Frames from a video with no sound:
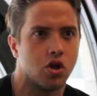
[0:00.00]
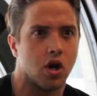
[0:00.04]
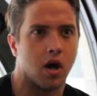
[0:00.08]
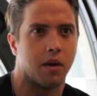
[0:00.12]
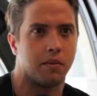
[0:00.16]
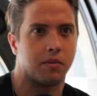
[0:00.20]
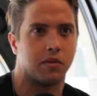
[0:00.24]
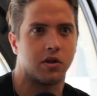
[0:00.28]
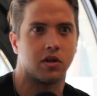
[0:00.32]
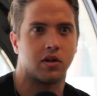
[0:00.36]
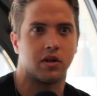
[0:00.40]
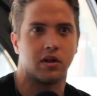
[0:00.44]

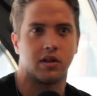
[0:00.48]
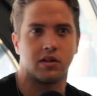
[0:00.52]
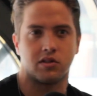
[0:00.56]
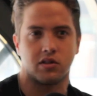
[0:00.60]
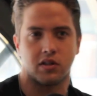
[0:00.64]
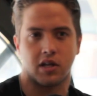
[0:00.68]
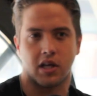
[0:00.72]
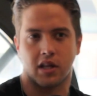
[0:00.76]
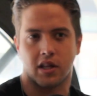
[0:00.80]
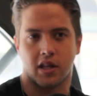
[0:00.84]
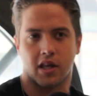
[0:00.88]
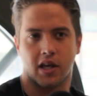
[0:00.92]
It's
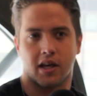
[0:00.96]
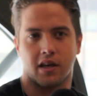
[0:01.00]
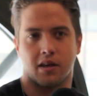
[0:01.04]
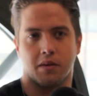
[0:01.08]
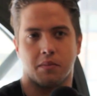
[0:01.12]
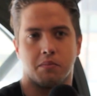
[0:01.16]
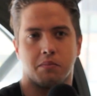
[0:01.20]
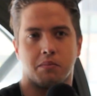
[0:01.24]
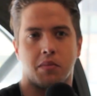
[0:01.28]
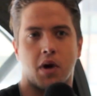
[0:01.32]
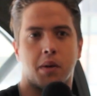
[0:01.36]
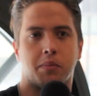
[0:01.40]

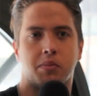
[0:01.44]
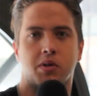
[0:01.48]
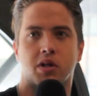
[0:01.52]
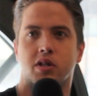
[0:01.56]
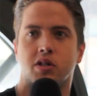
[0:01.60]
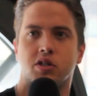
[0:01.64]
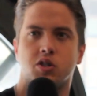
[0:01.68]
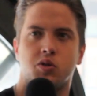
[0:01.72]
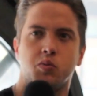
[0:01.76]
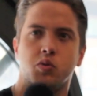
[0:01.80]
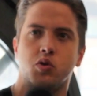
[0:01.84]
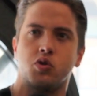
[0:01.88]
Bob
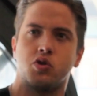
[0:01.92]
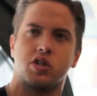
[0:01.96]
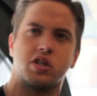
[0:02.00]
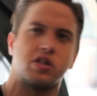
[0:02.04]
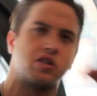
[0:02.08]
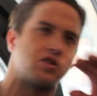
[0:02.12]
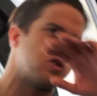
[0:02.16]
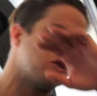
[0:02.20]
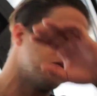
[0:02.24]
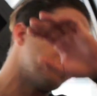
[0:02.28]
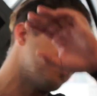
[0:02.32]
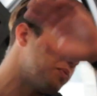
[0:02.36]
Dylan's music
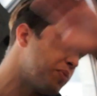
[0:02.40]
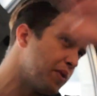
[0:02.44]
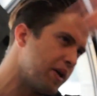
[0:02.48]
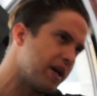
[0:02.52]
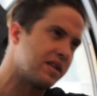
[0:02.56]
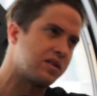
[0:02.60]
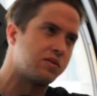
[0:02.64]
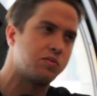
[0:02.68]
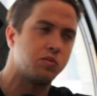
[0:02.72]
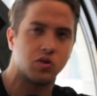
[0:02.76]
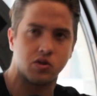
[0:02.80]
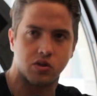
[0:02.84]
is the
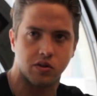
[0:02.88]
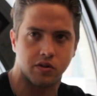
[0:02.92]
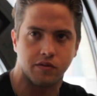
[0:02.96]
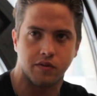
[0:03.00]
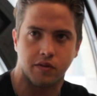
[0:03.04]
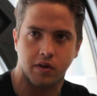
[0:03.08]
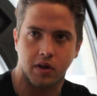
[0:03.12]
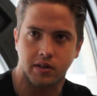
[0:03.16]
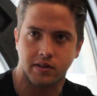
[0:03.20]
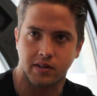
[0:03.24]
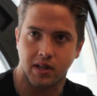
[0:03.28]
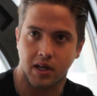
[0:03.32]
best music
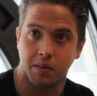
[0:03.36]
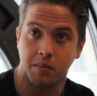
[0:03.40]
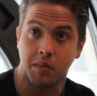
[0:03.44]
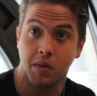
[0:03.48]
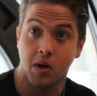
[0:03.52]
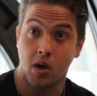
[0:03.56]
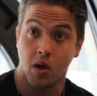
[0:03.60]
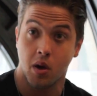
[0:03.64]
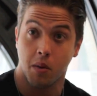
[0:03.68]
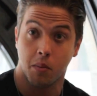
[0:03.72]
of all time,